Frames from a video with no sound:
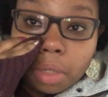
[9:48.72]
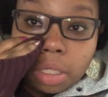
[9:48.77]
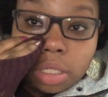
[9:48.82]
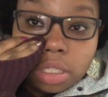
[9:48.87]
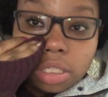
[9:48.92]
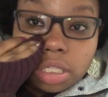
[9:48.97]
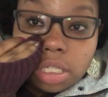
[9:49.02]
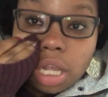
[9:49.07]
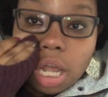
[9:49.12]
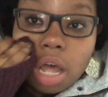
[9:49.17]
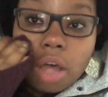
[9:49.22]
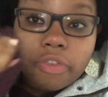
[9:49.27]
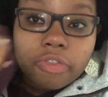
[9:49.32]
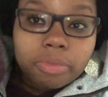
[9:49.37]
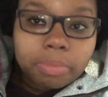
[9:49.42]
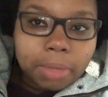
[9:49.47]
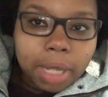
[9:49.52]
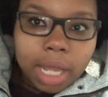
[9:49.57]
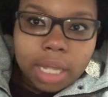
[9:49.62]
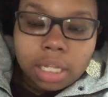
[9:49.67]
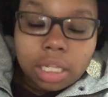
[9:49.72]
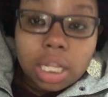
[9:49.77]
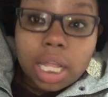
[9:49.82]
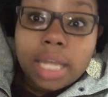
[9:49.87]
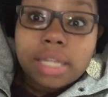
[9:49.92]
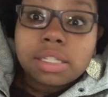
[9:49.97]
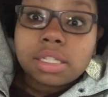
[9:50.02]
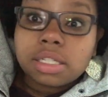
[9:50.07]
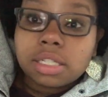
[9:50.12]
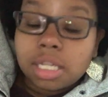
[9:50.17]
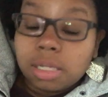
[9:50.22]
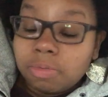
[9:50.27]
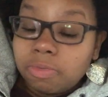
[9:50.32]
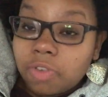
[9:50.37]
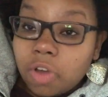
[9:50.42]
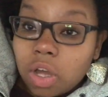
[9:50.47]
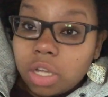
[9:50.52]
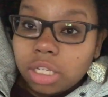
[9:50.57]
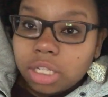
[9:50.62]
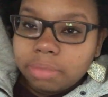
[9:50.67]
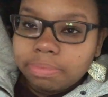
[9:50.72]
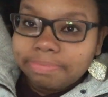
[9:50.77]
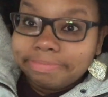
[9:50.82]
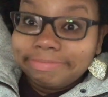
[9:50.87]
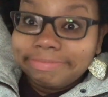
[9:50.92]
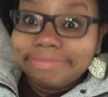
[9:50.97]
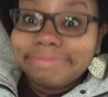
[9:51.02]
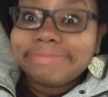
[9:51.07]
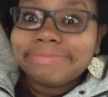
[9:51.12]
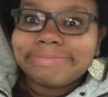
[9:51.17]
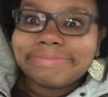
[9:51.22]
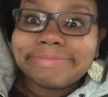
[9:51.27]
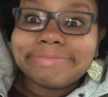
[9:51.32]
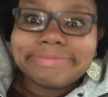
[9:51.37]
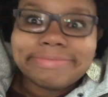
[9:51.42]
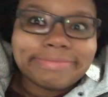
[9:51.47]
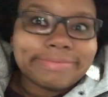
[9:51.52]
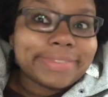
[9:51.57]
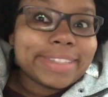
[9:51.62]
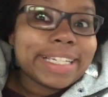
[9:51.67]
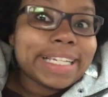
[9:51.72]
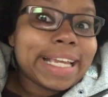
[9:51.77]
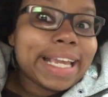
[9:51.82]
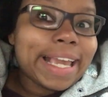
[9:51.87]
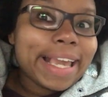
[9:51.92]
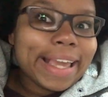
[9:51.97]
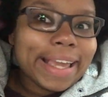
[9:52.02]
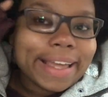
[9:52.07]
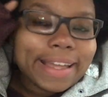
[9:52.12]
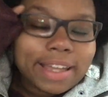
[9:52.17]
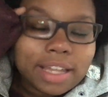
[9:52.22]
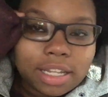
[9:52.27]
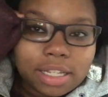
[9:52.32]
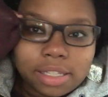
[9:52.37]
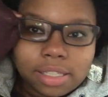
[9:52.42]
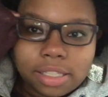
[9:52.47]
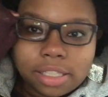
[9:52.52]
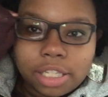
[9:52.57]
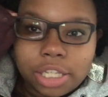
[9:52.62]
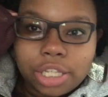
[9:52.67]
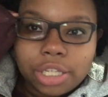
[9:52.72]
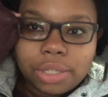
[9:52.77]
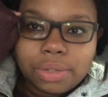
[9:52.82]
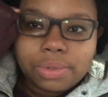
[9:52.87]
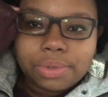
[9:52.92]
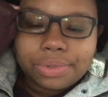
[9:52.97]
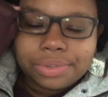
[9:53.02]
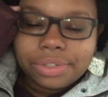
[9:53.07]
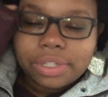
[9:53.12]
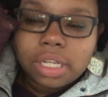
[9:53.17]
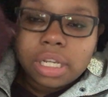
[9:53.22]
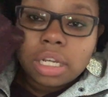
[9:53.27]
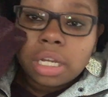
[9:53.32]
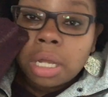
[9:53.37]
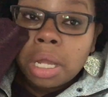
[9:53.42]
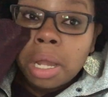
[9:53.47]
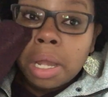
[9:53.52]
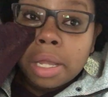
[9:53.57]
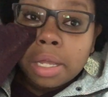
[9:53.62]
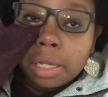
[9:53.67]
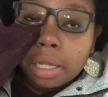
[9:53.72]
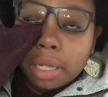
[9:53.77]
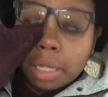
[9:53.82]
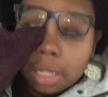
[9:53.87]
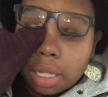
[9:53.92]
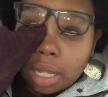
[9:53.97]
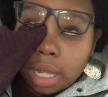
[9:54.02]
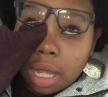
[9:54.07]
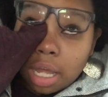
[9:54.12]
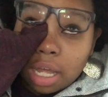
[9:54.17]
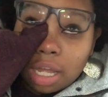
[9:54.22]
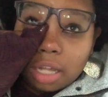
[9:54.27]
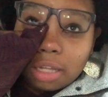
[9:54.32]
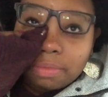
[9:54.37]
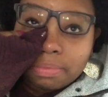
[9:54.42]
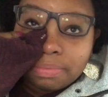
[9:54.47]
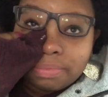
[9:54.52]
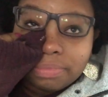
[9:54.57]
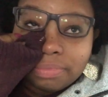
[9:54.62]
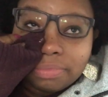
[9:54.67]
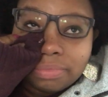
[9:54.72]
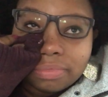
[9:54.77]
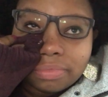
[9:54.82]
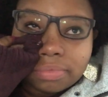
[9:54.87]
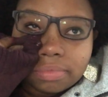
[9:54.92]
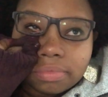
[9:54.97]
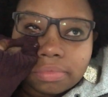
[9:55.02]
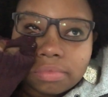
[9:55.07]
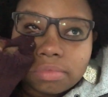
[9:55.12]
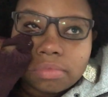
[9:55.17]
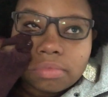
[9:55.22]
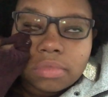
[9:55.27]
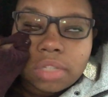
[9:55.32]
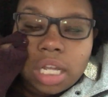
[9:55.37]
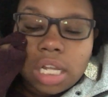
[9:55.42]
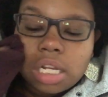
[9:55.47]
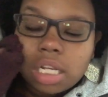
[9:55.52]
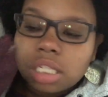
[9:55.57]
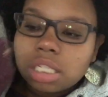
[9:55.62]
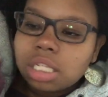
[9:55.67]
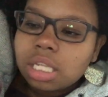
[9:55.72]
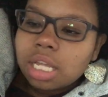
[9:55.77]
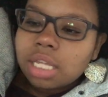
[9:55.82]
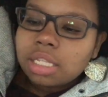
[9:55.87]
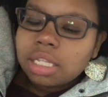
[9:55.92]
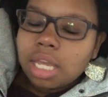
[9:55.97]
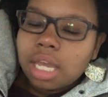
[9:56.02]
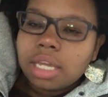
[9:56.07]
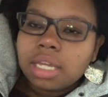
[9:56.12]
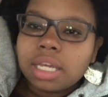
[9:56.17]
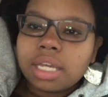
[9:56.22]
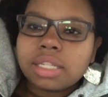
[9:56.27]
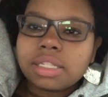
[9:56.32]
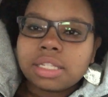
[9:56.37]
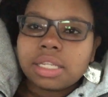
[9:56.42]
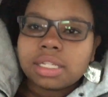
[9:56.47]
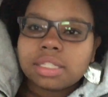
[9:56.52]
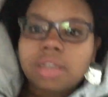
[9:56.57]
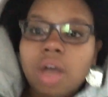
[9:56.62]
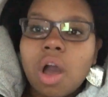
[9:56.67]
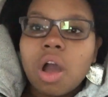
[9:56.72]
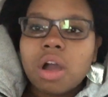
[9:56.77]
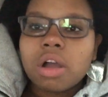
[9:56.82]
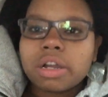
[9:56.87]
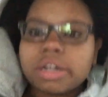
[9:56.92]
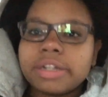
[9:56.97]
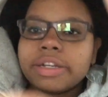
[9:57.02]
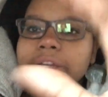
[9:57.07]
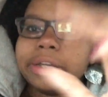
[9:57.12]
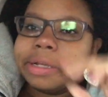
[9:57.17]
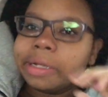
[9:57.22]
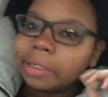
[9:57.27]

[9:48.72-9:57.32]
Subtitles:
stuff. My glasses keep fogging. Yeah, it's cute. And it's hard.